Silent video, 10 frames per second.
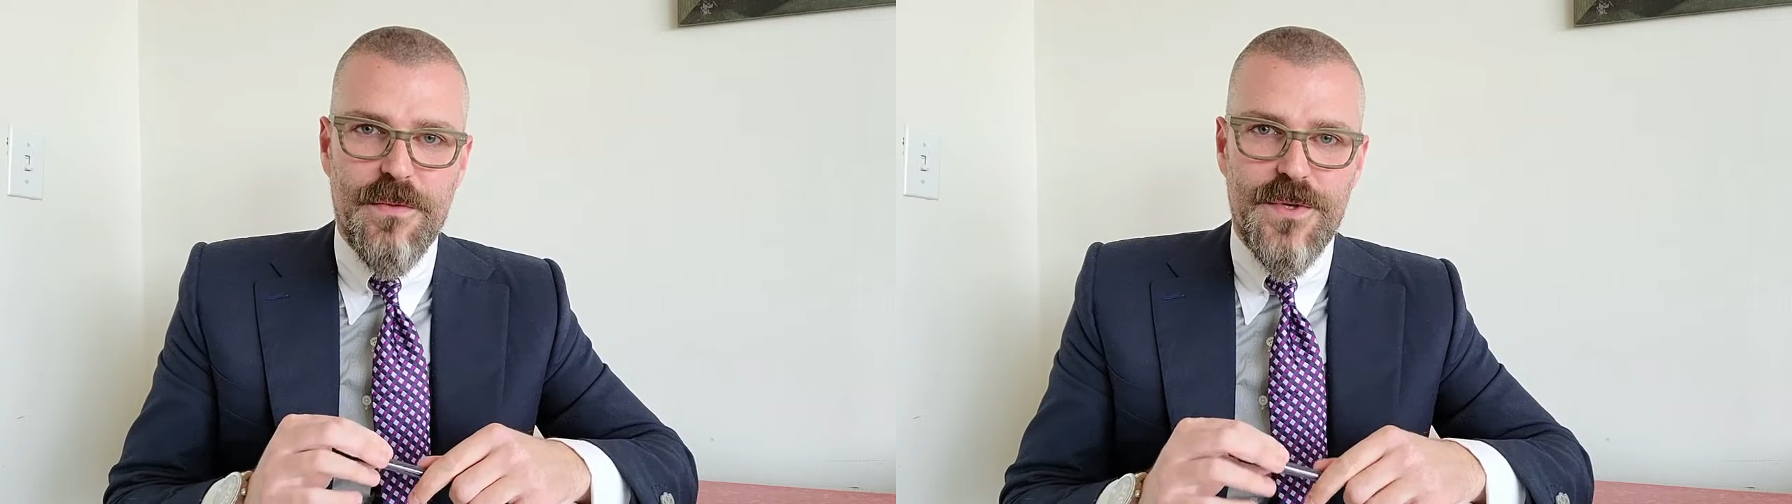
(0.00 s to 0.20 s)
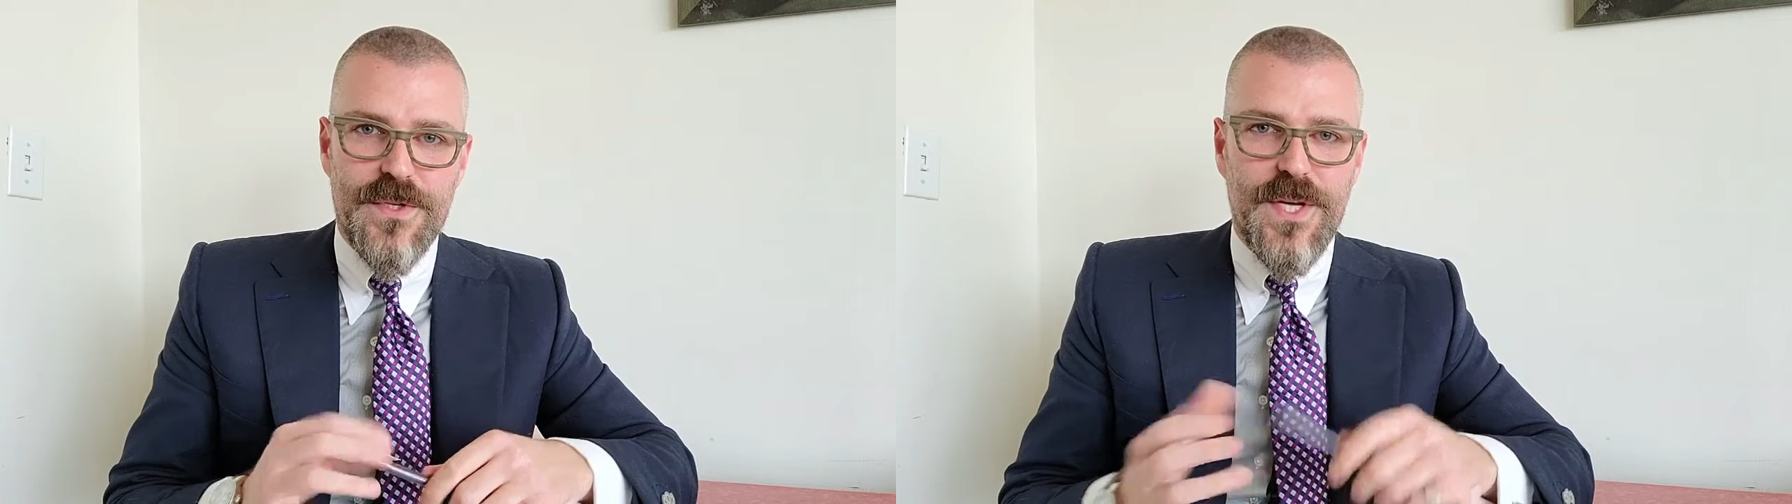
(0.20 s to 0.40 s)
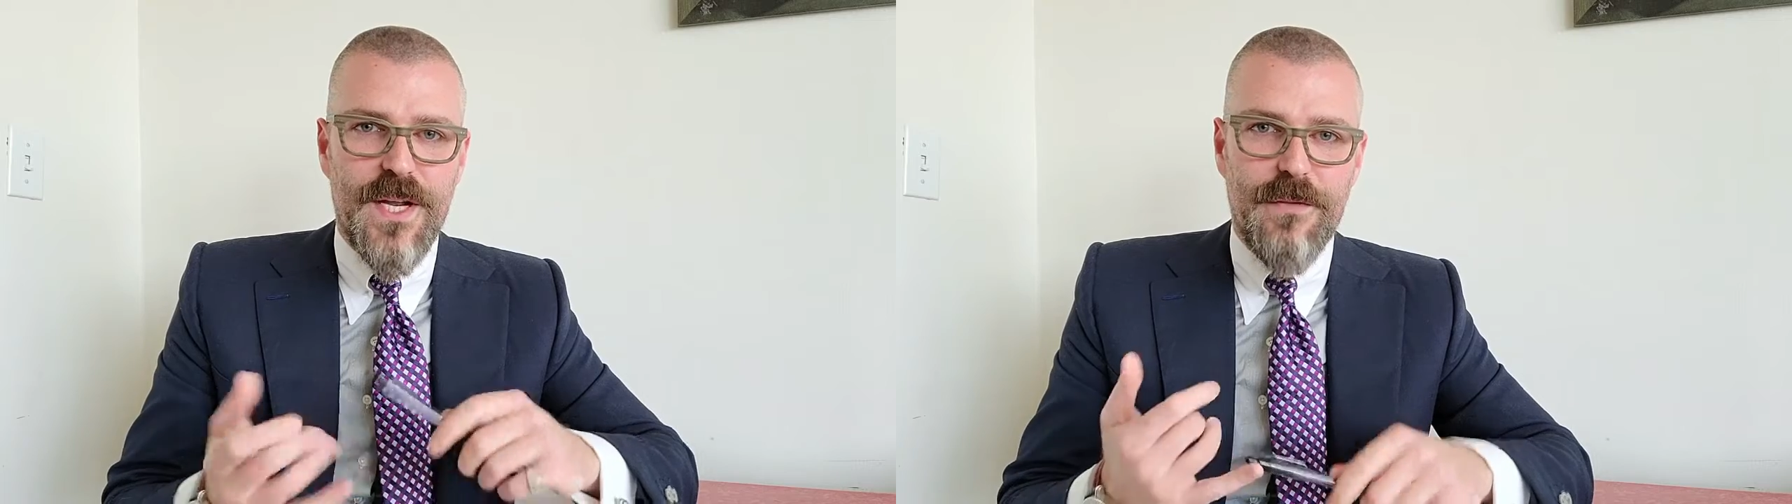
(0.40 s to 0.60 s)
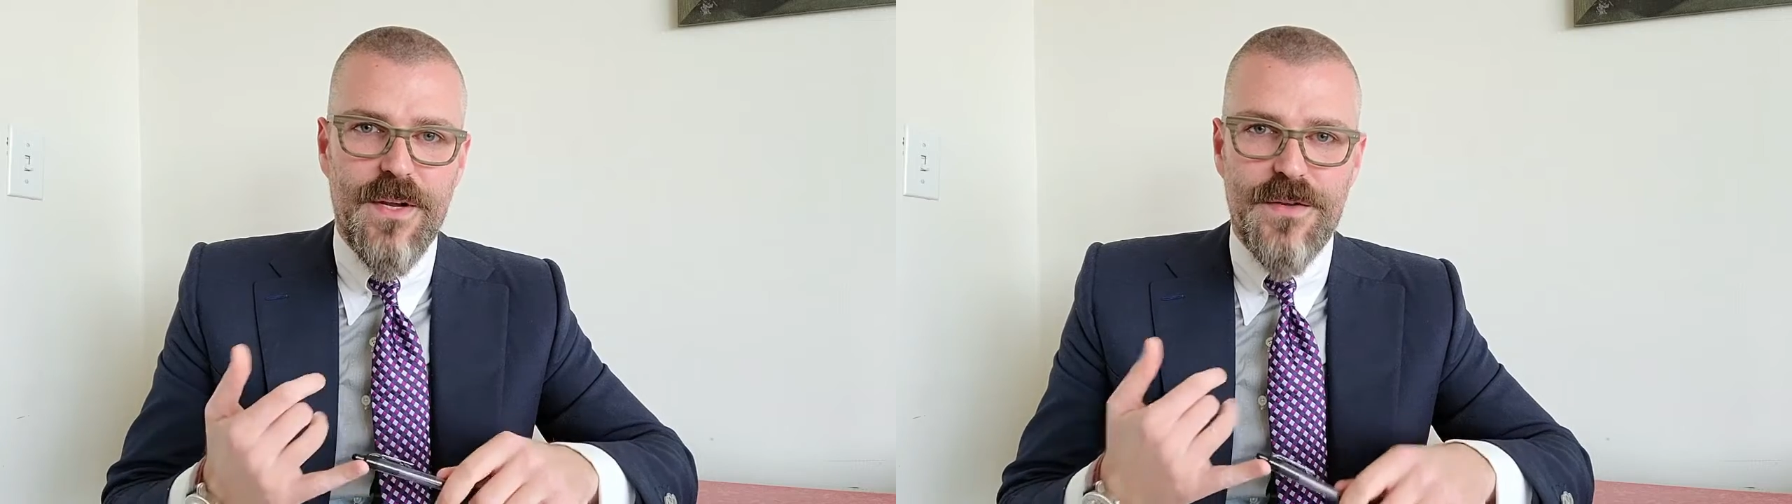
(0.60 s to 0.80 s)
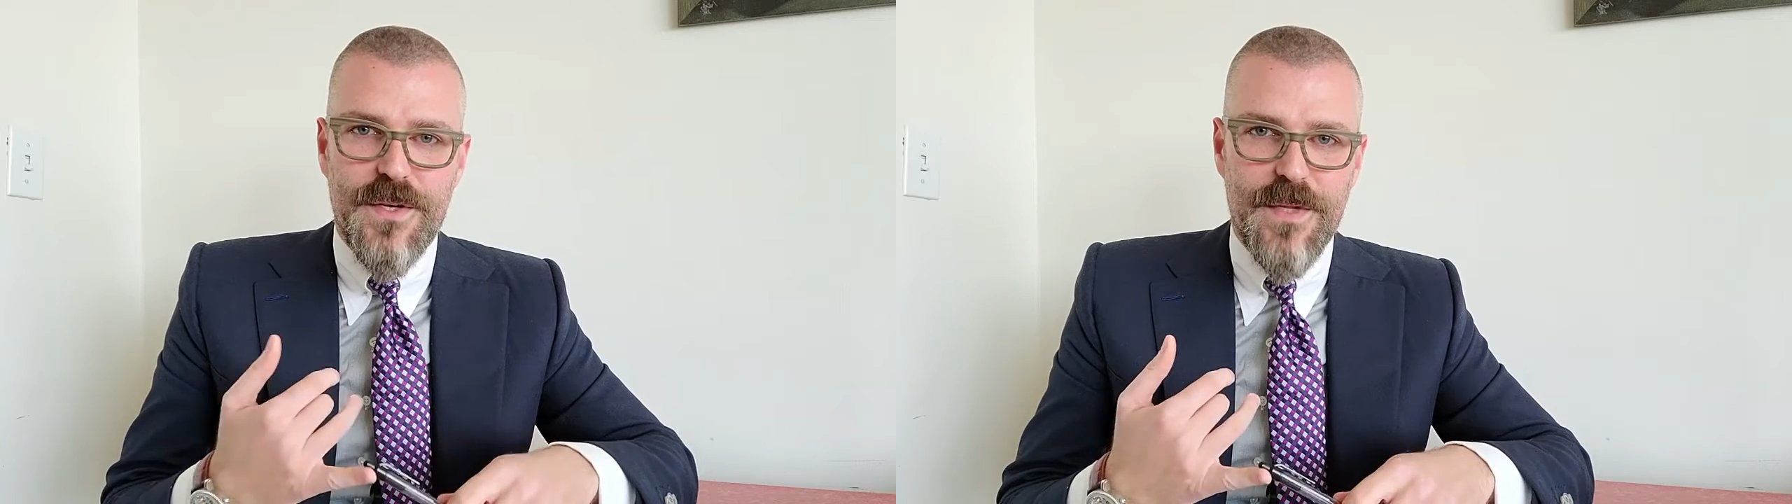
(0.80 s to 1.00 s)
which is getting rid
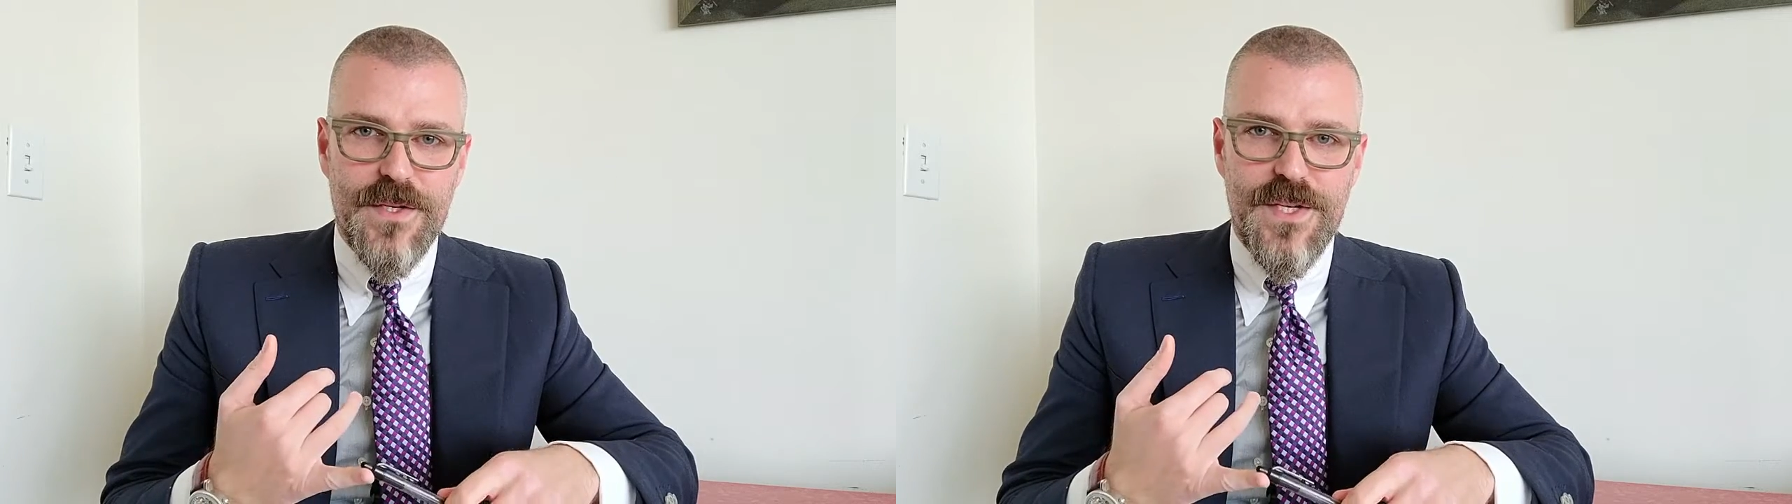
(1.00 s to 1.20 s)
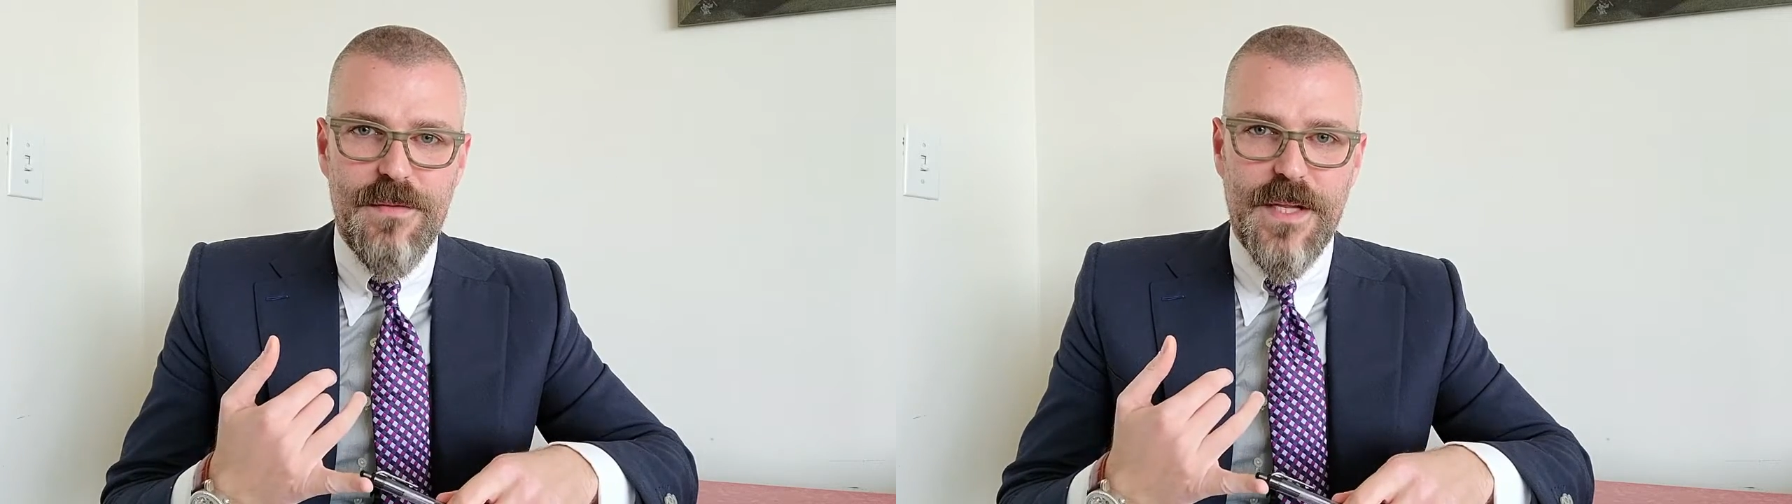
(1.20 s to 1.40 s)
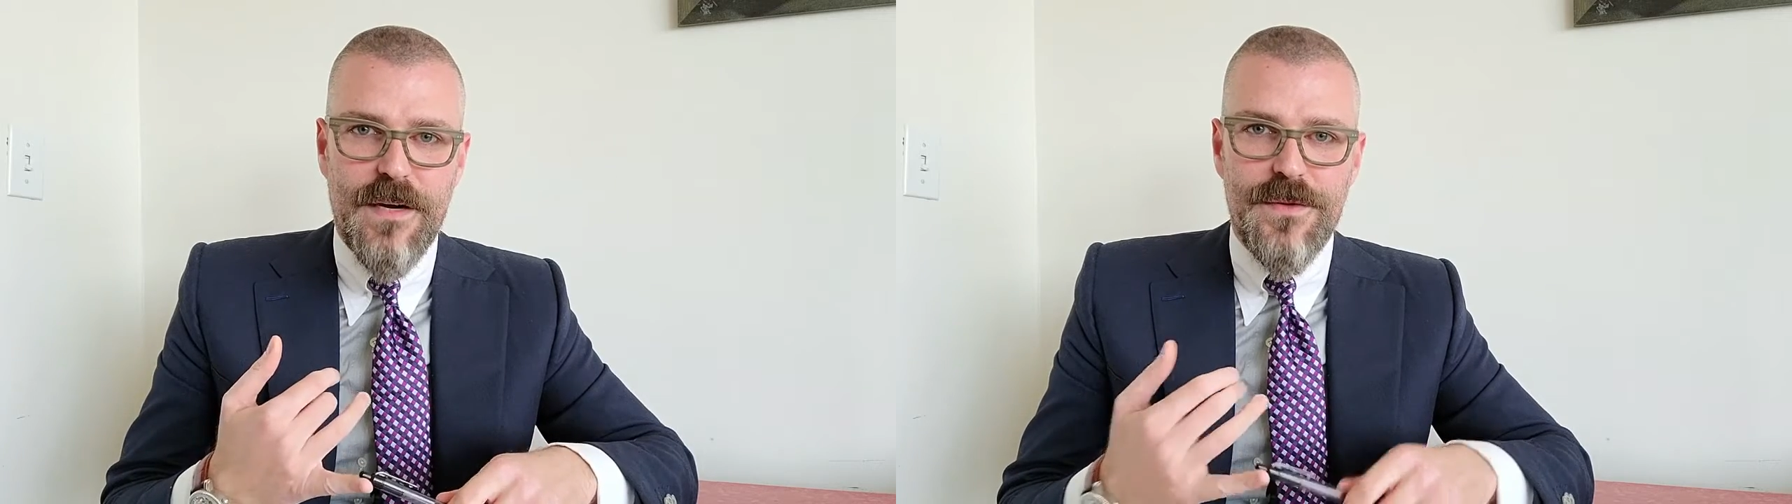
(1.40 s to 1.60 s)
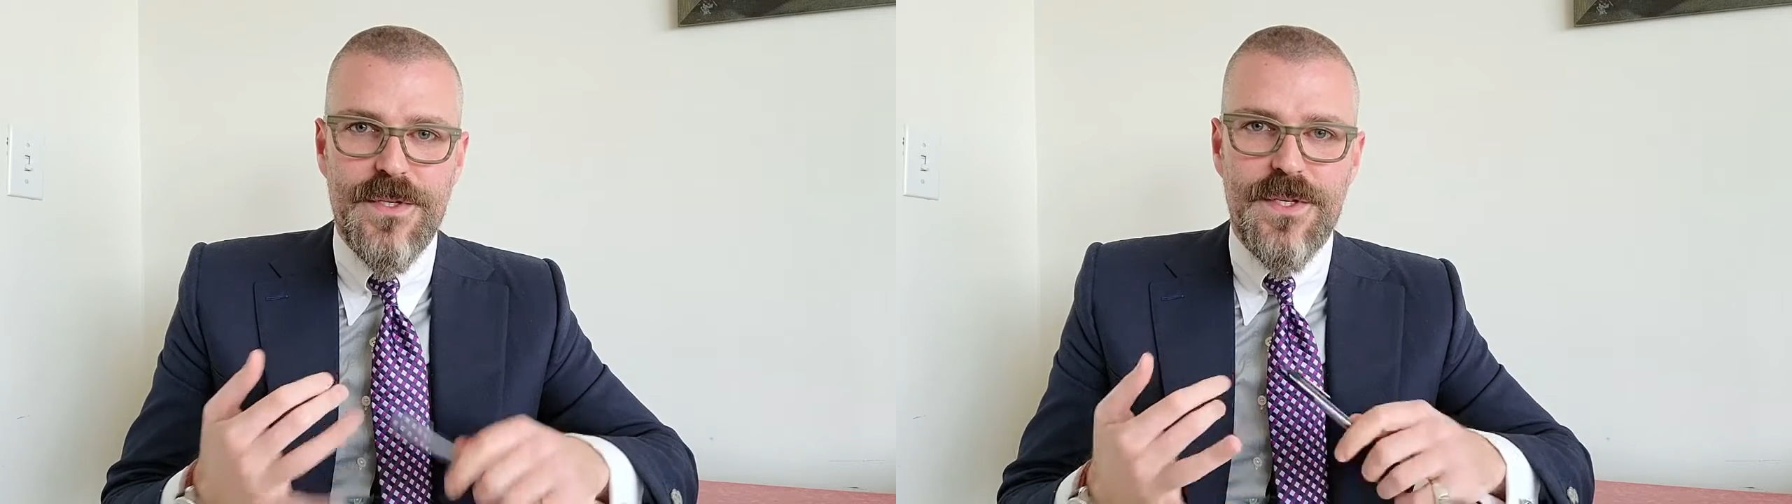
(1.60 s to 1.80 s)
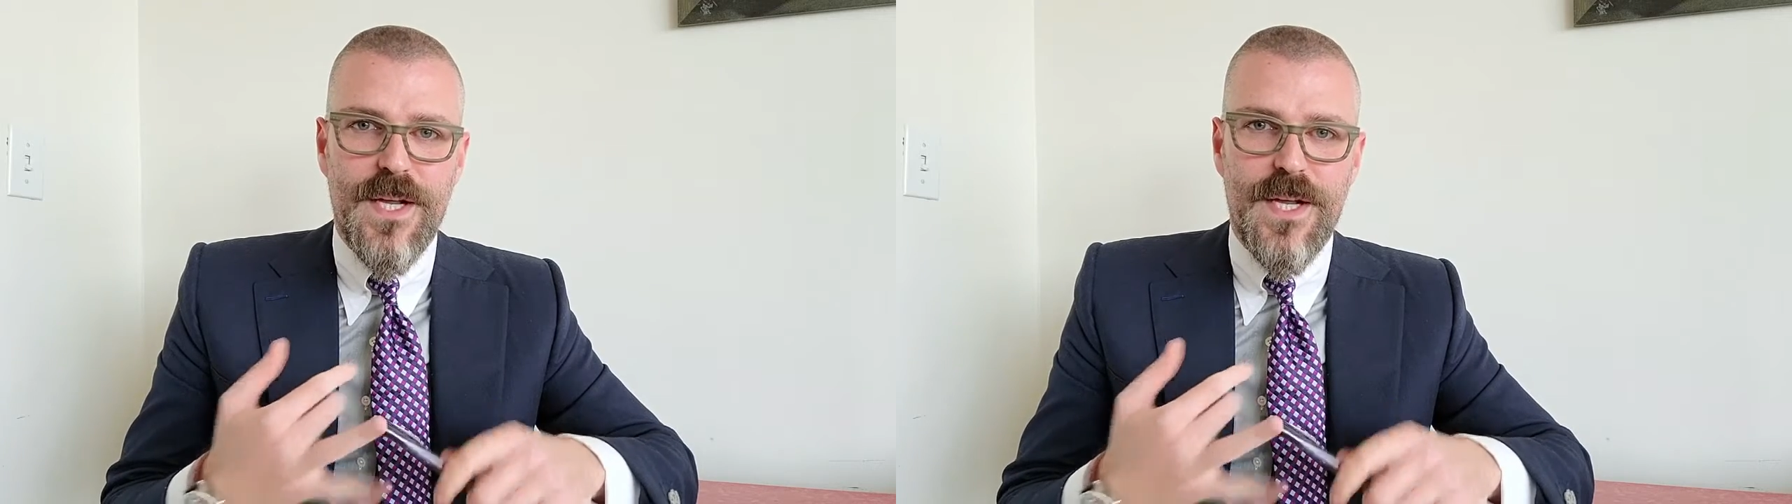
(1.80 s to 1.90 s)
of some of the seam allowances,